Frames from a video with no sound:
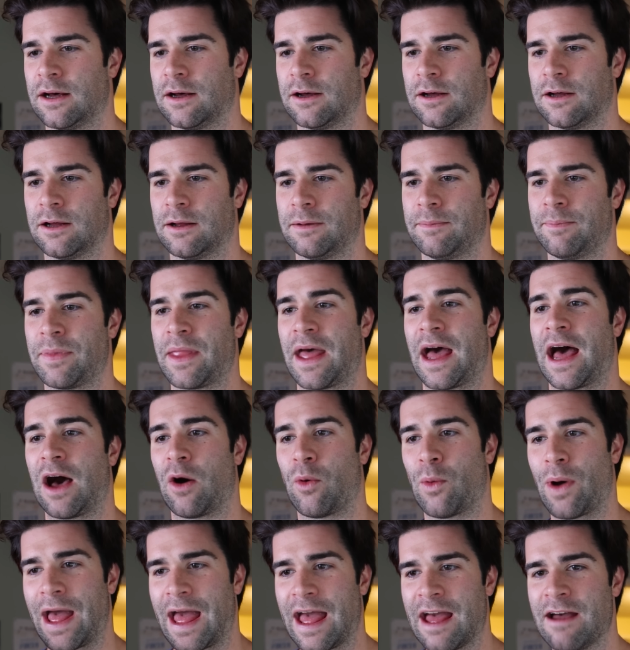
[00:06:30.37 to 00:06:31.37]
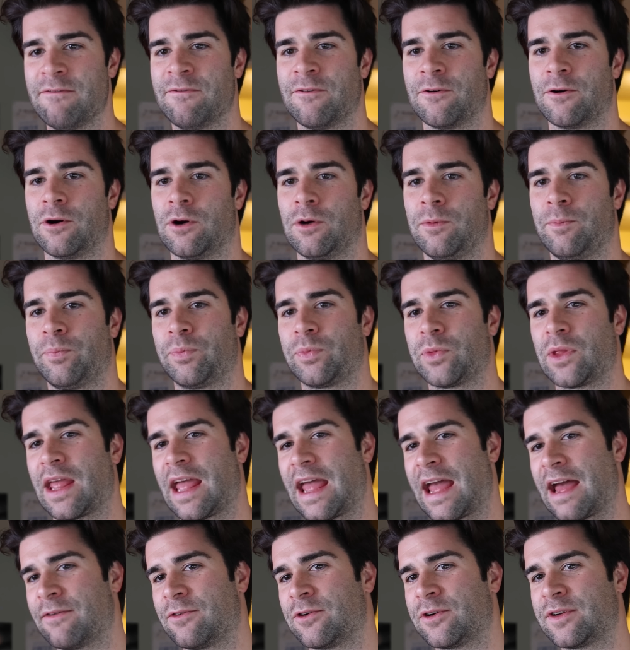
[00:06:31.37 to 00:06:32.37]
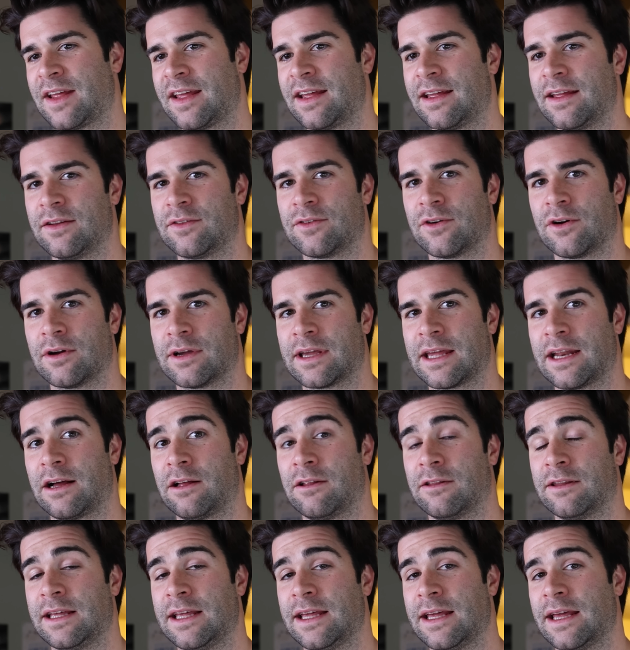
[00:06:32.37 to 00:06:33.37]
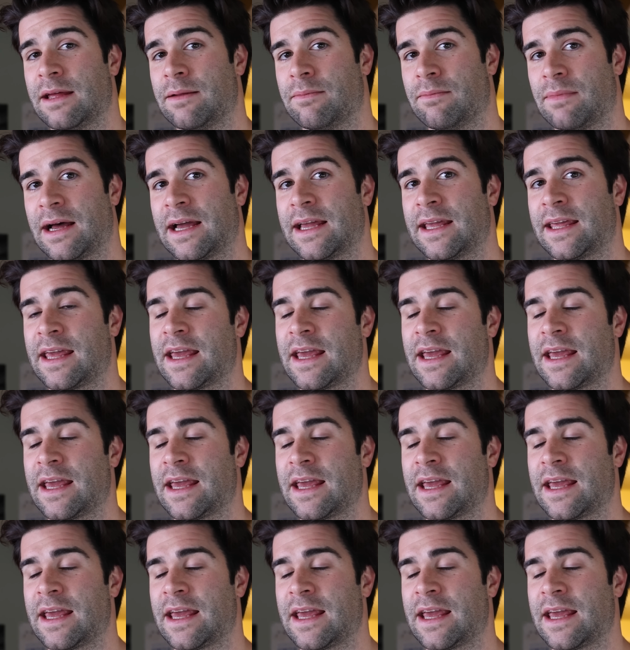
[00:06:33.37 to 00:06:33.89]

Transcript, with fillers: However, after taking Tongkat Ali, in my